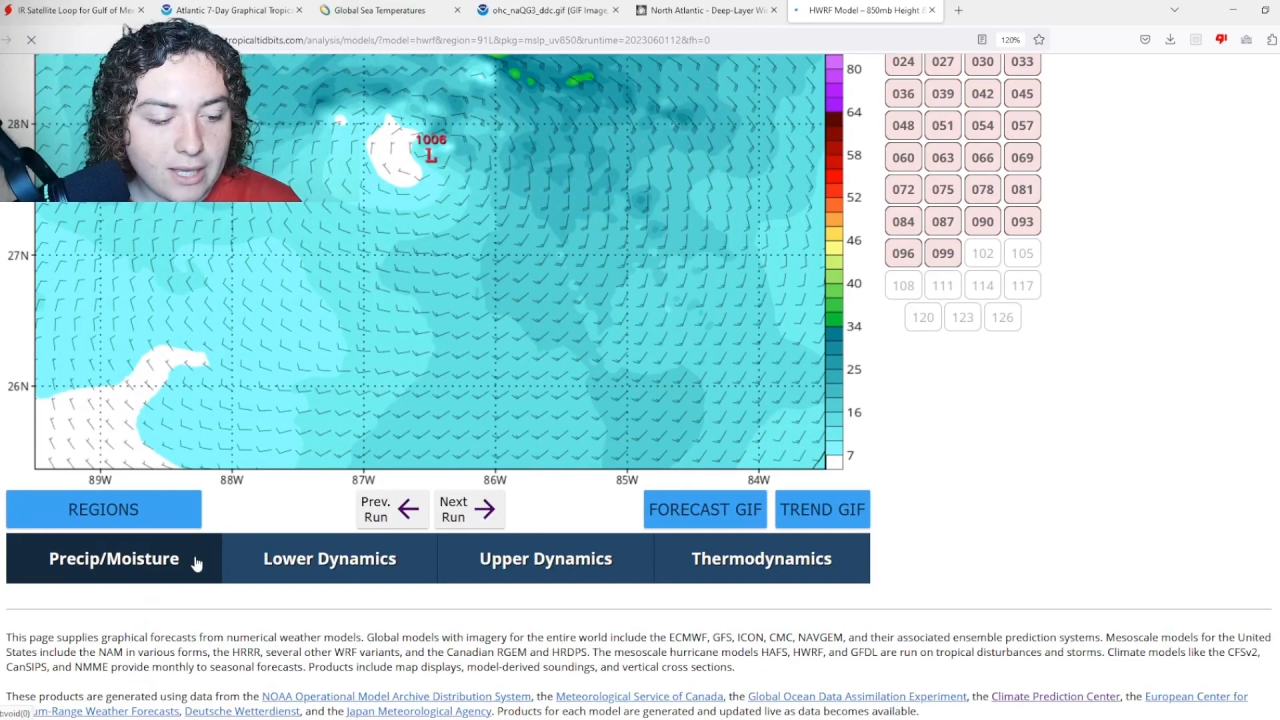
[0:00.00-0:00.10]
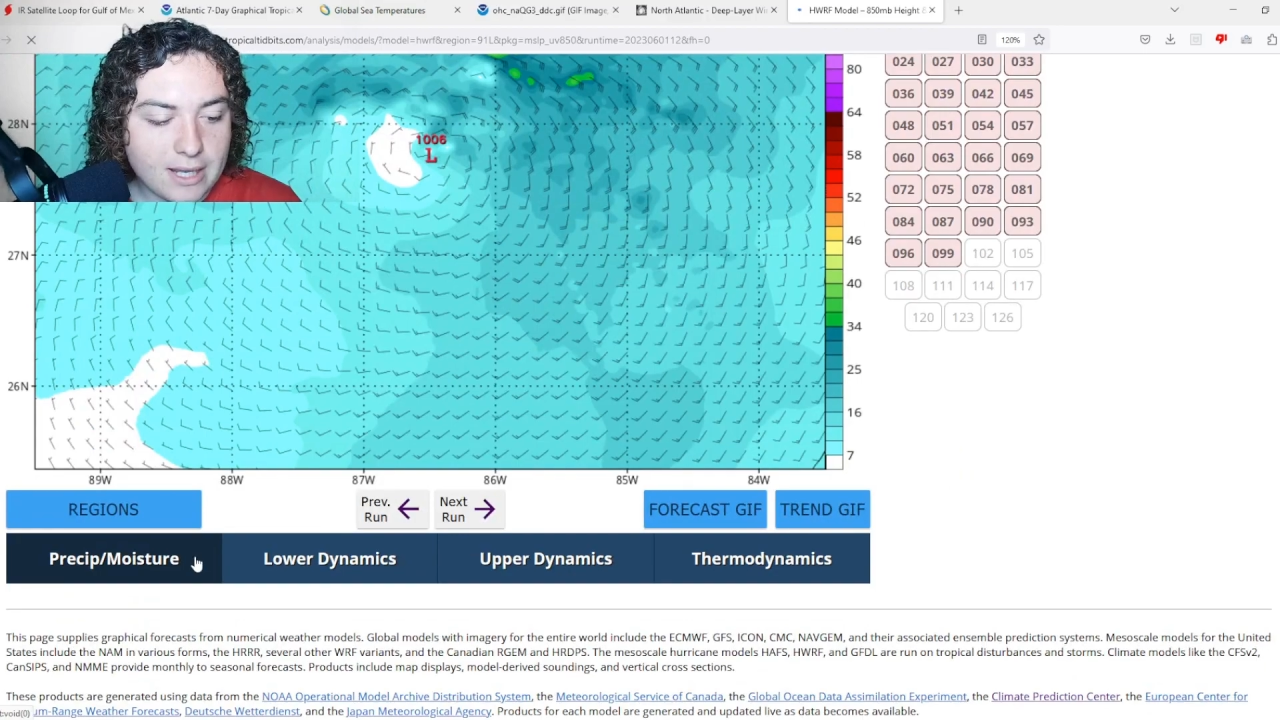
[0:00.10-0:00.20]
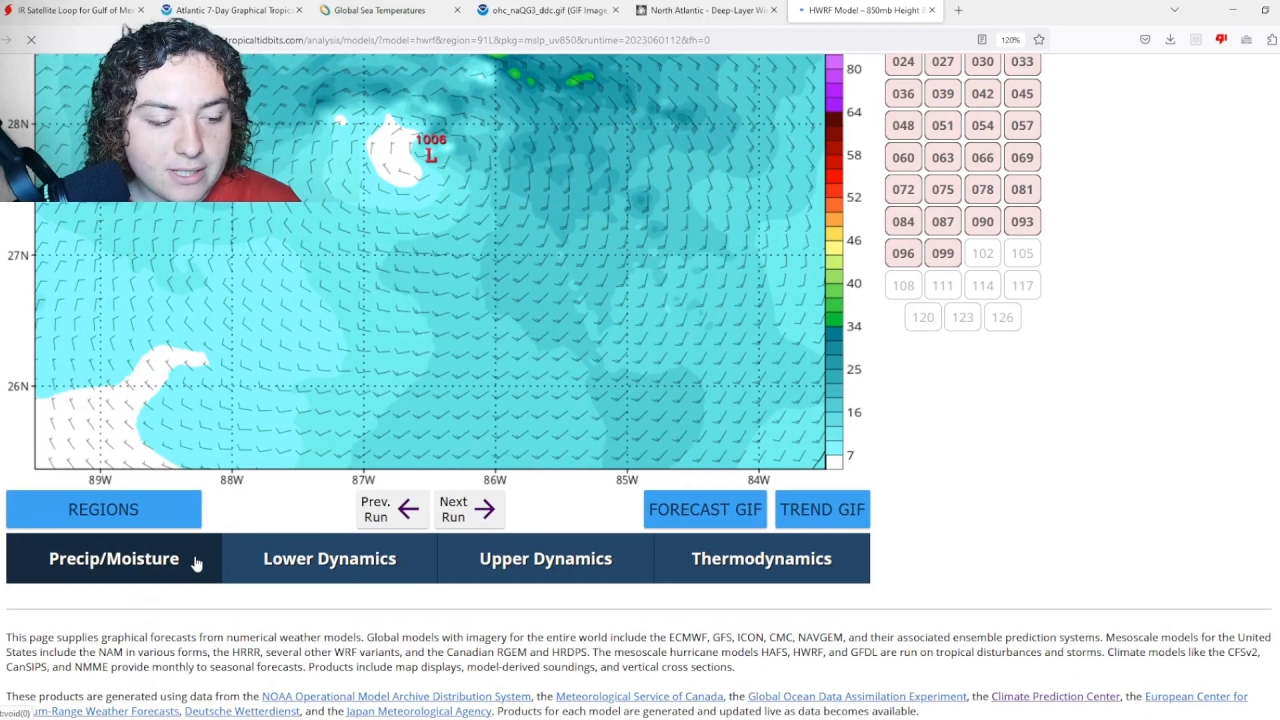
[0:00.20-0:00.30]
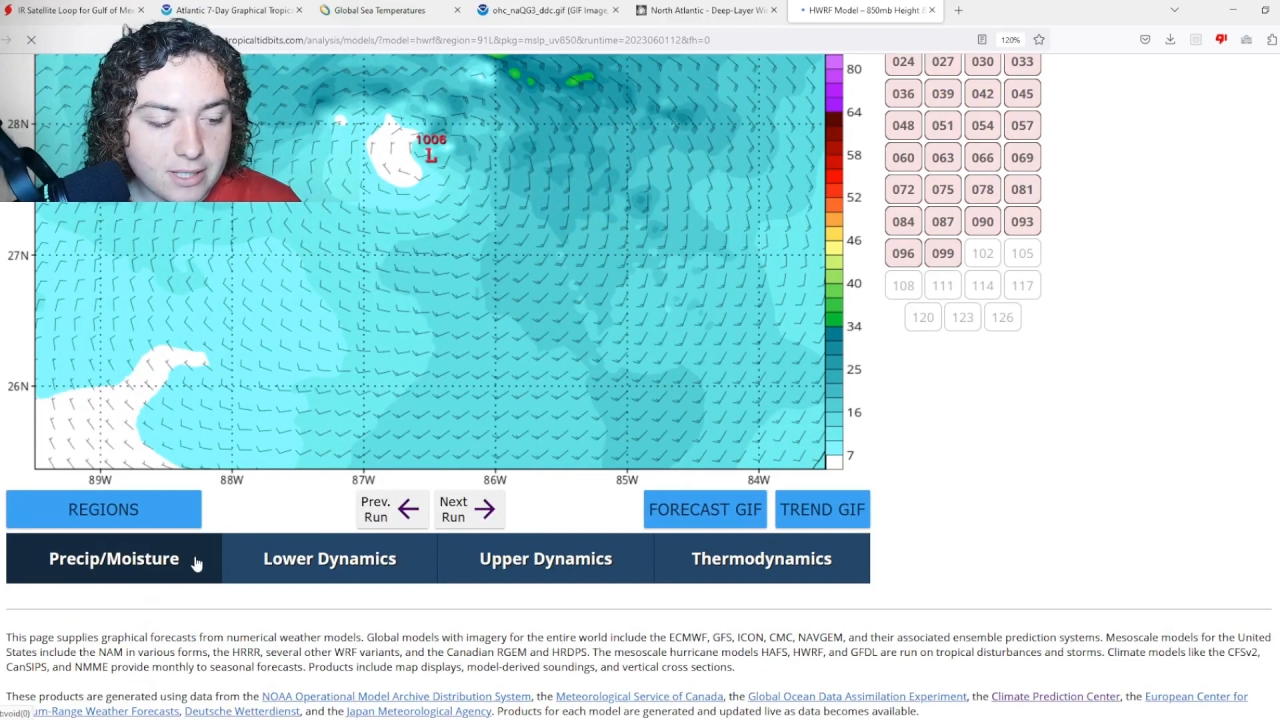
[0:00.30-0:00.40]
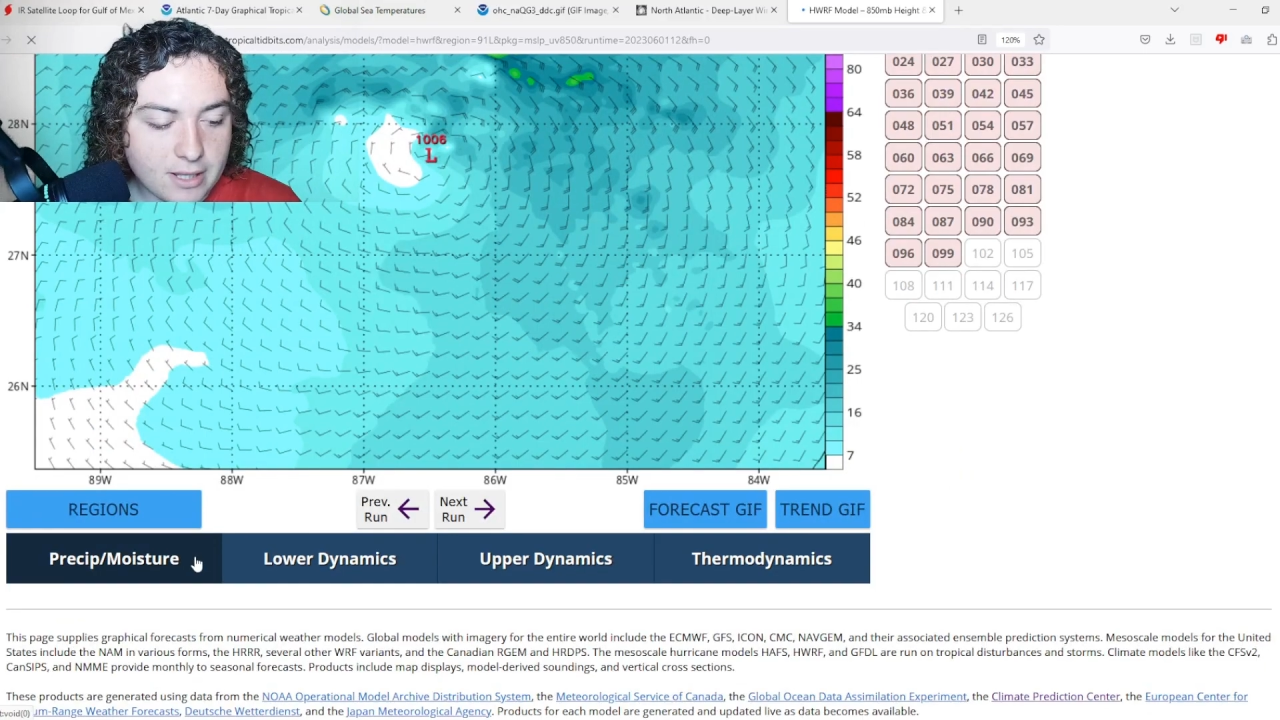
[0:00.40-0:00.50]

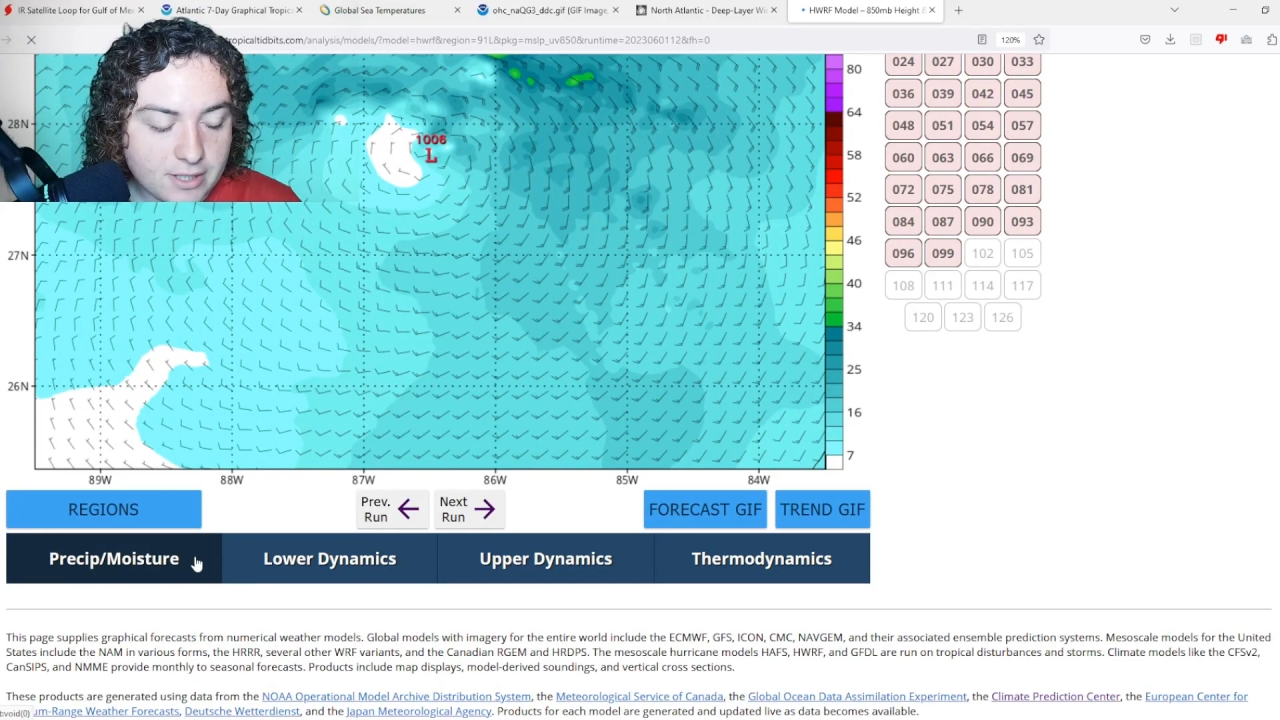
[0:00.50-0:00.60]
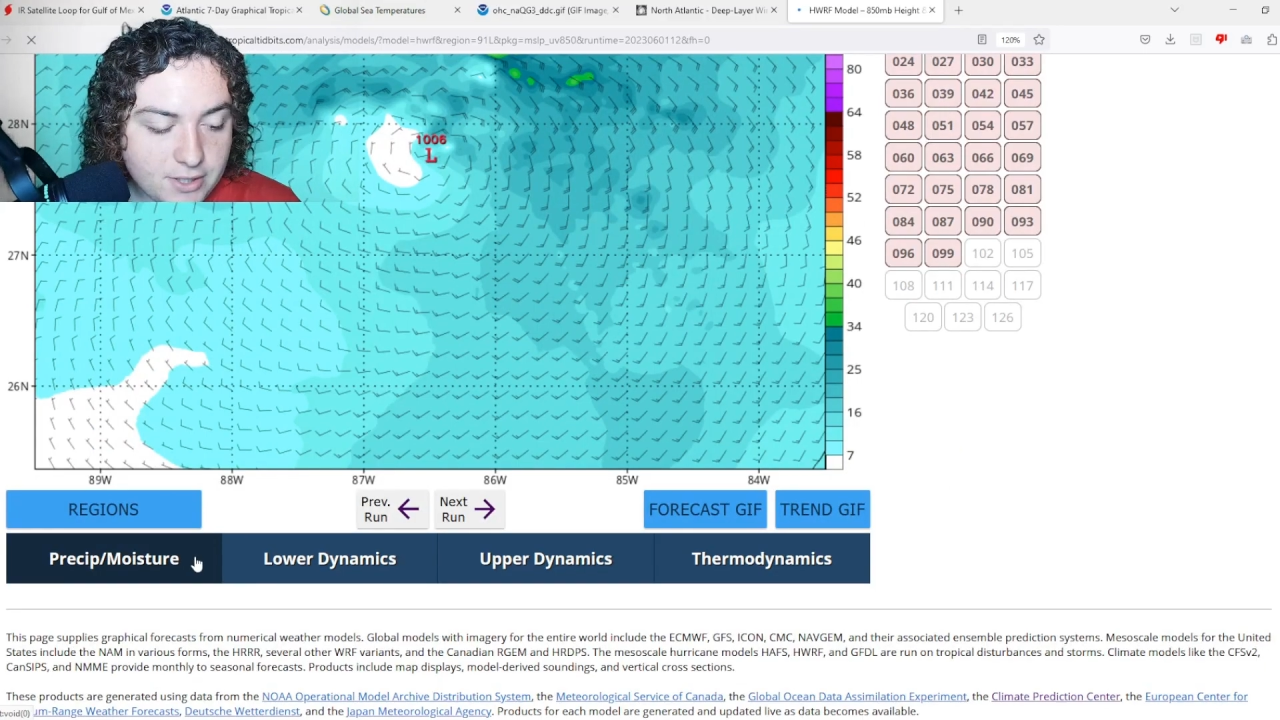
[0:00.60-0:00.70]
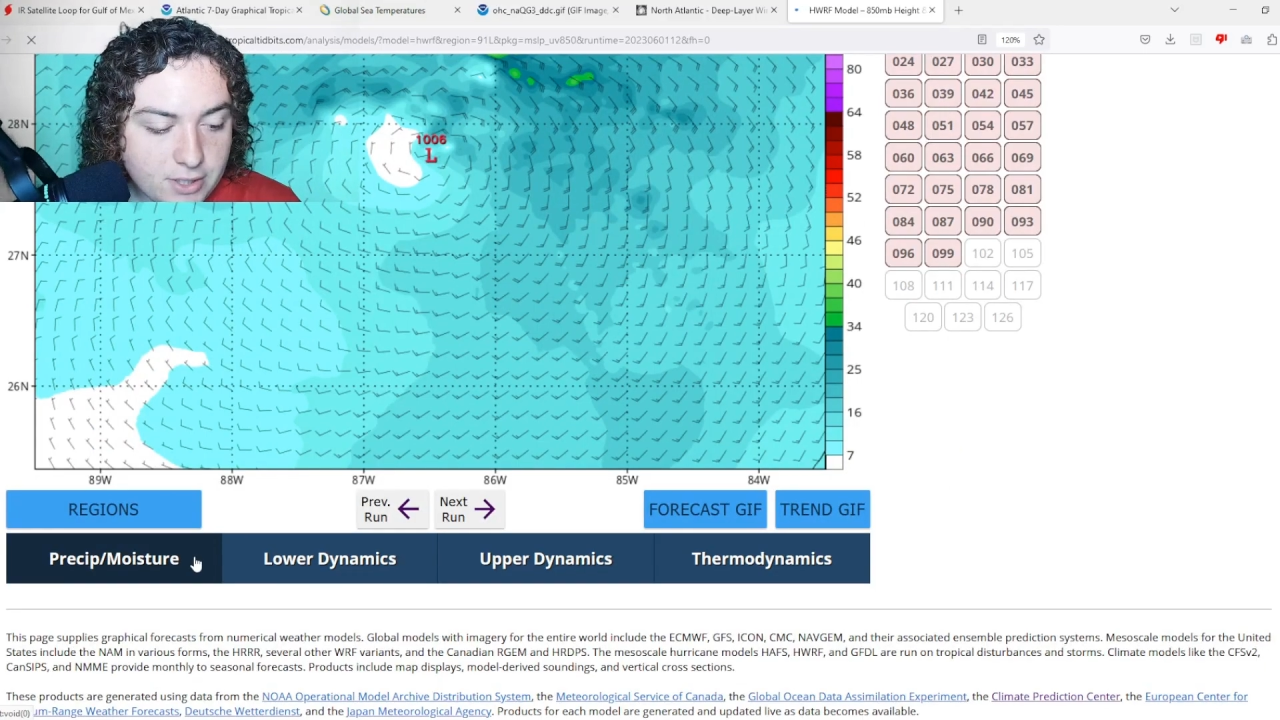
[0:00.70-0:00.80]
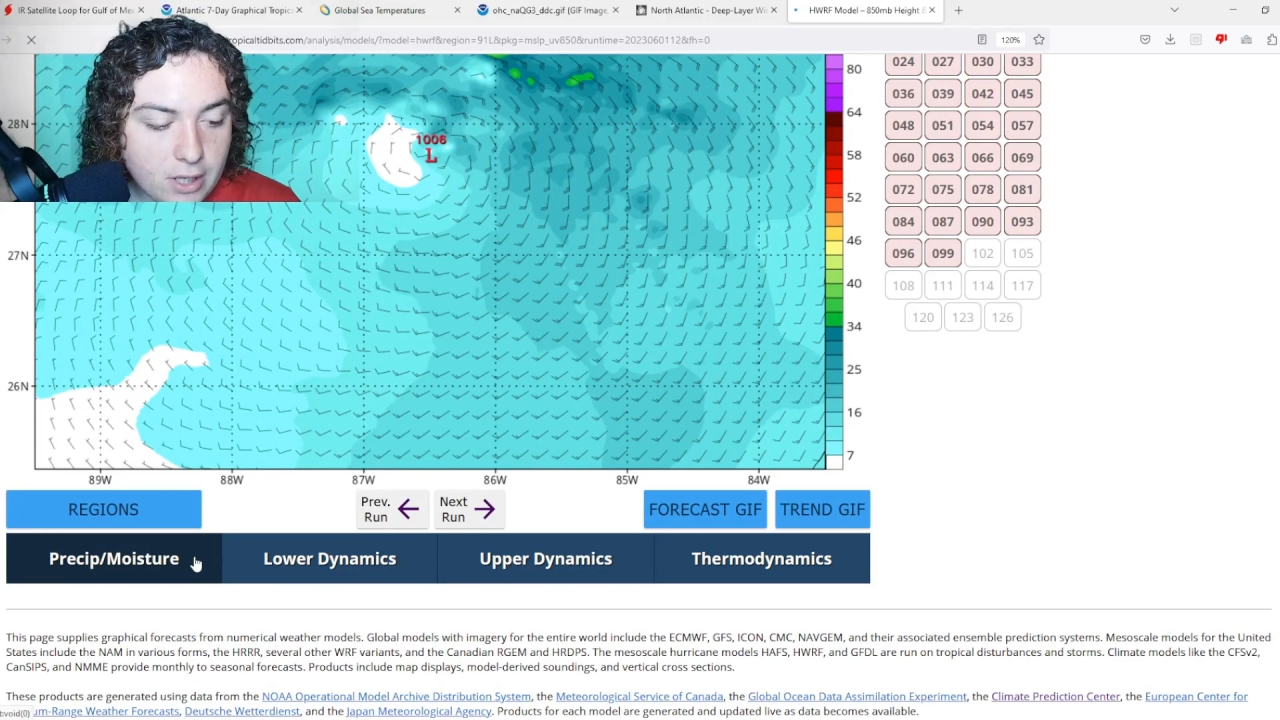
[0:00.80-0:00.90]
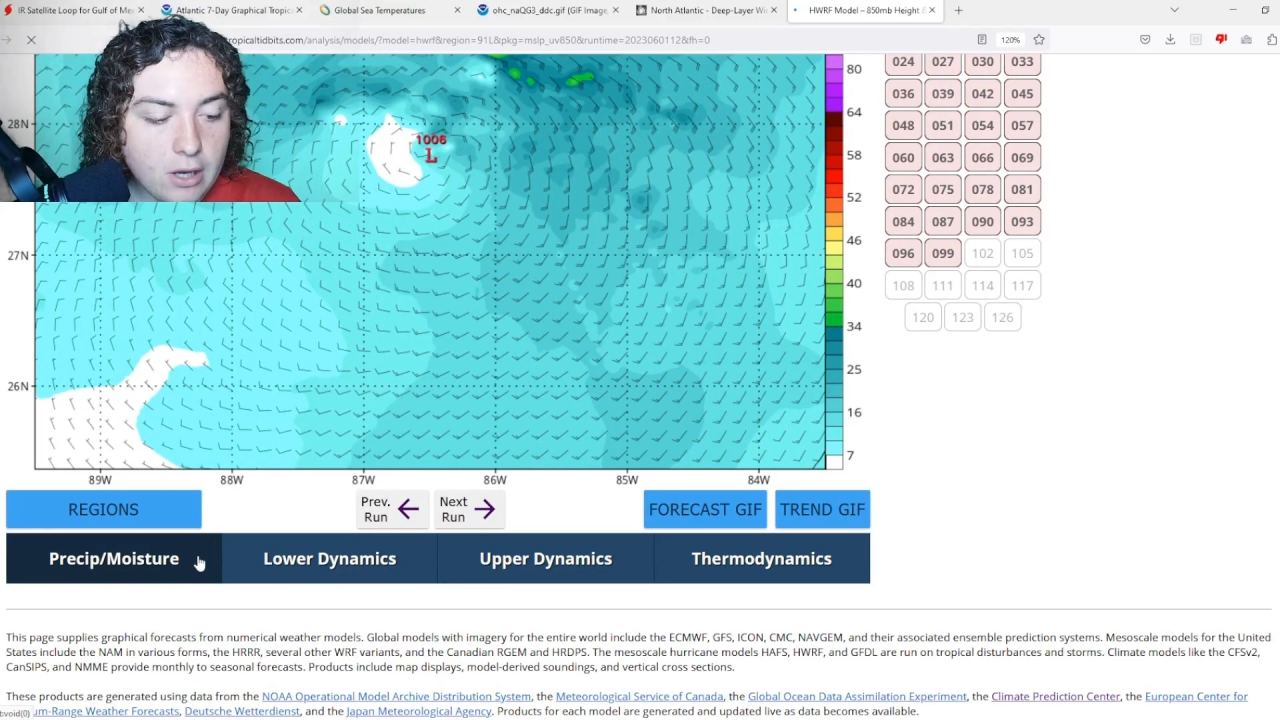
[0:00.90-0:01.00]
into
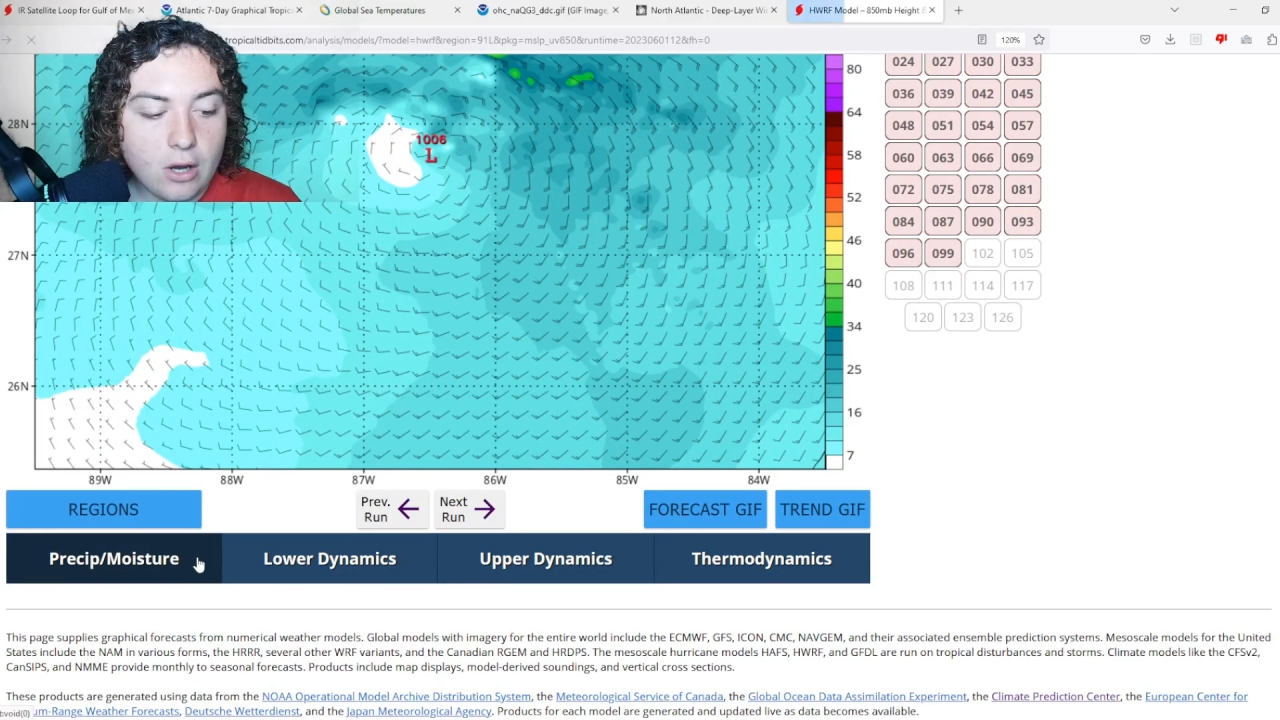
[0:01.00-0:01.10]
this